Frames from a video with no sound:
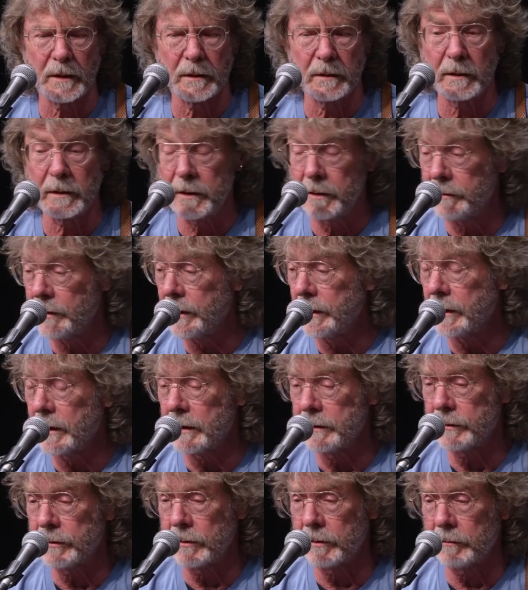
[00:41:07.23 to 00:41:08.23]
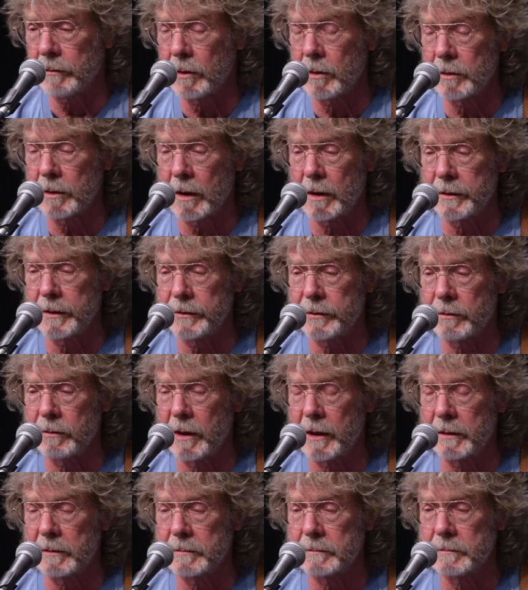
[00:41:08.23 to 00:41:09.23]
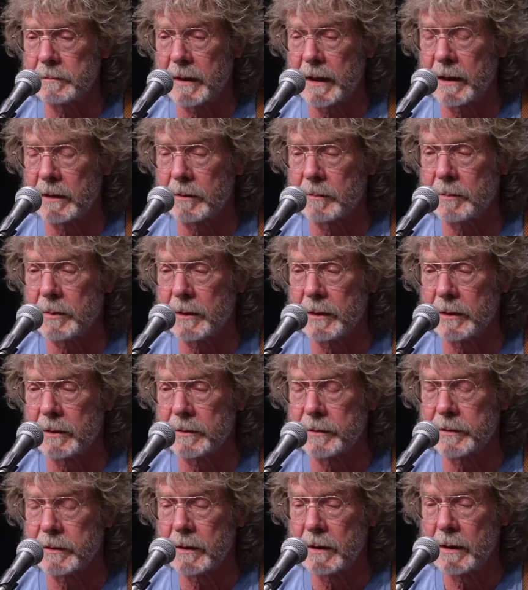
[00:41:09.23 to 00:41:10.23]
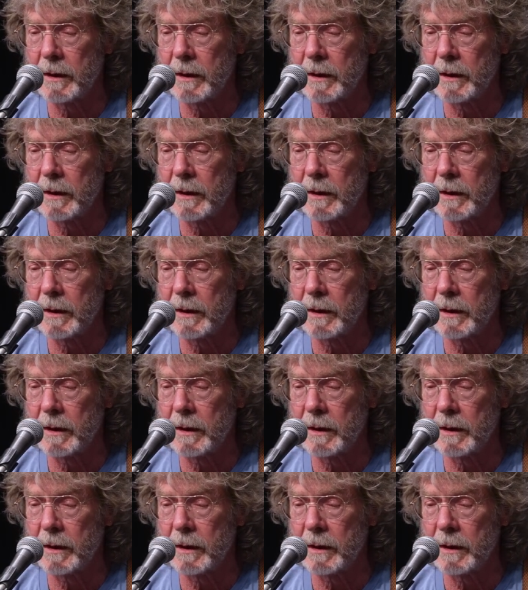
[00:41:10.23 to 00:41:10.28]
living and to have heard all these great mandolin players.